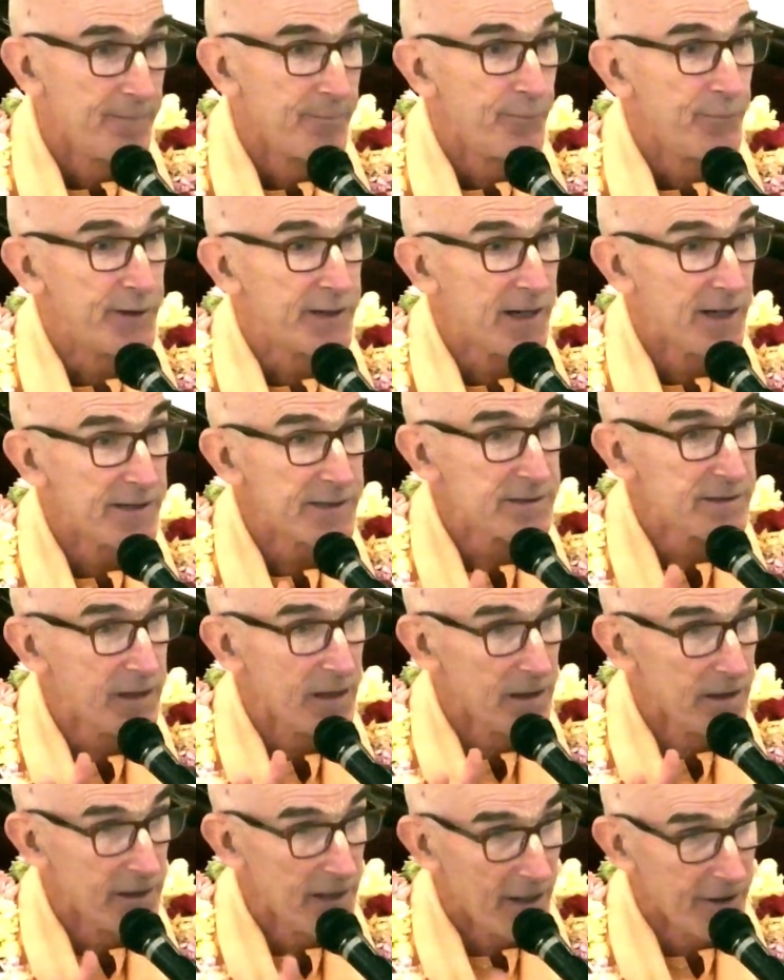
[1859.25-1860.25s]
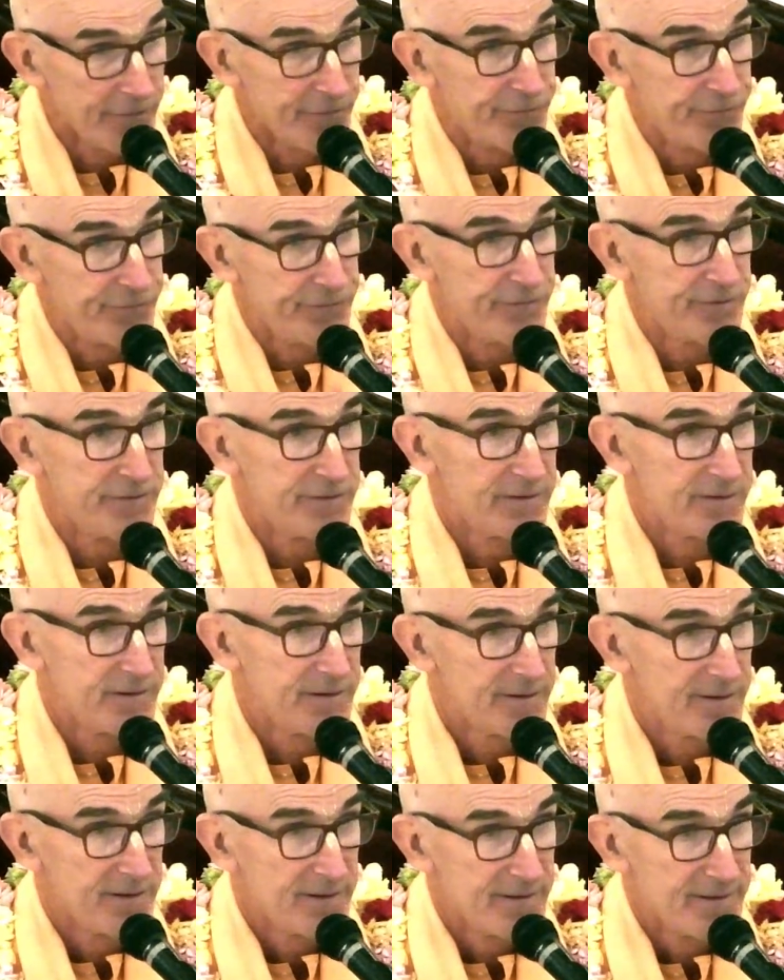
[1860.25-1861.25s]
Because the love
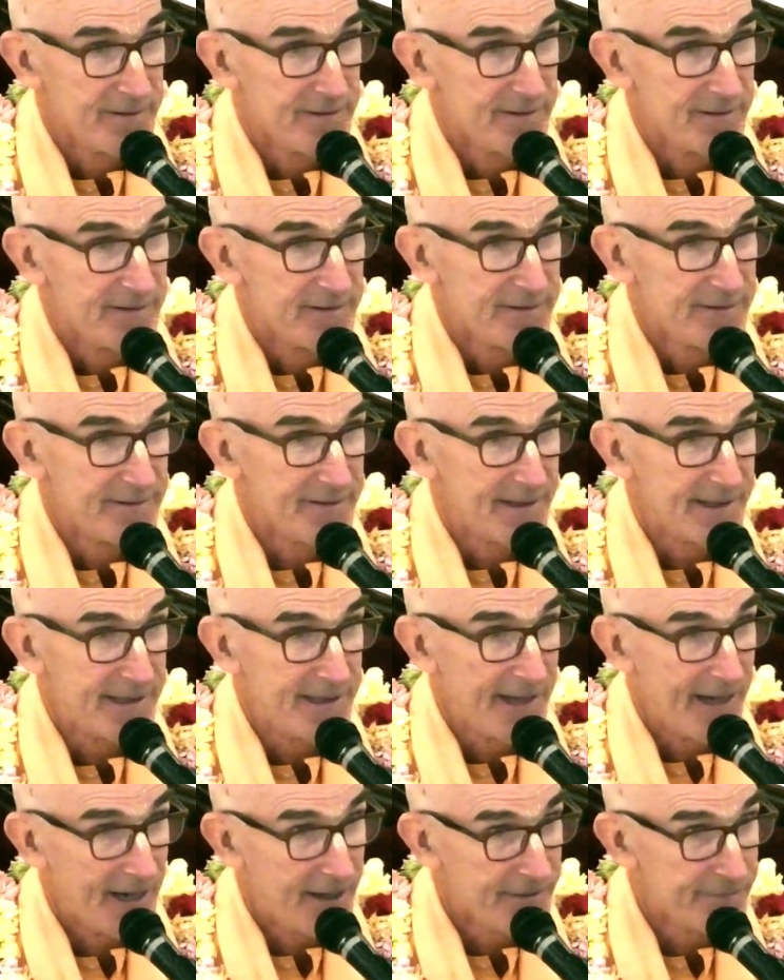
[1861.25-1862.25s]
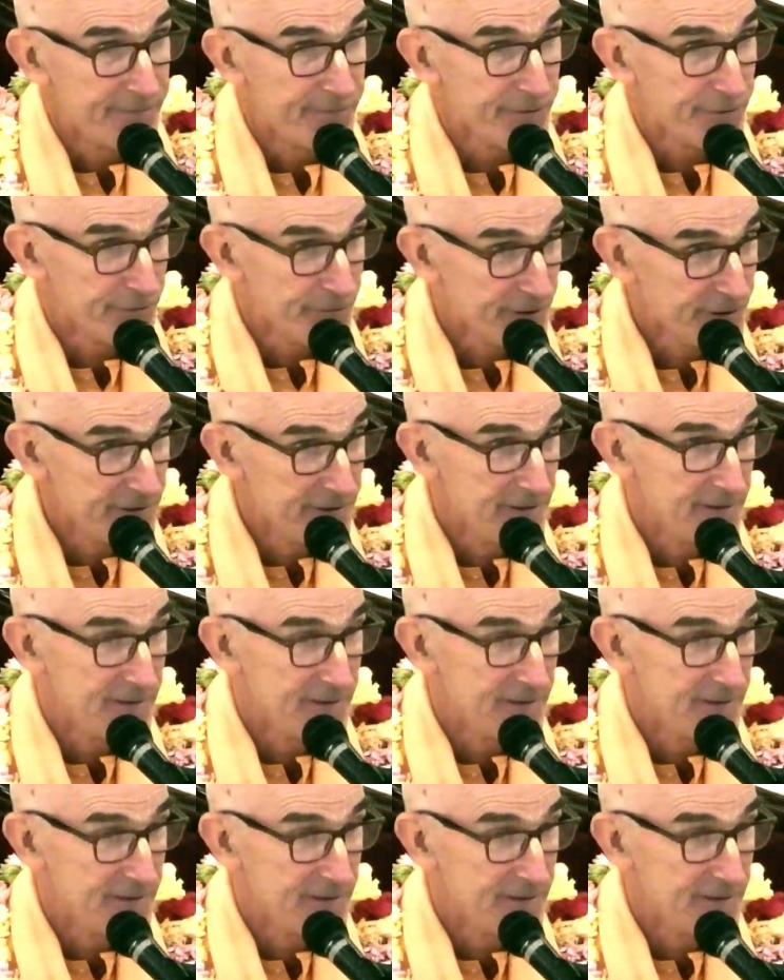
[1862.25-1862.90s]
that he had for Krishna,